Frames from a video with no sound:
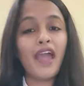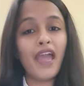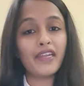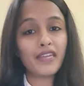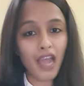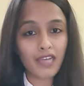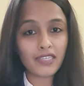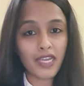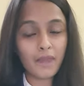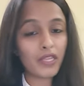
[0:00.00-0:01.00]
And
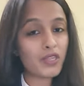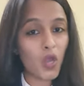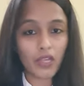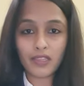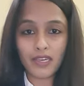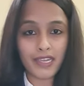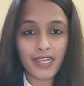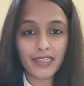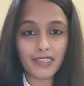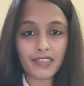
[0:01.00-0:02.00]
lastly, but not the
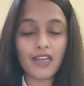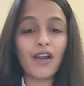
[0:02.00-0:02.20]
least,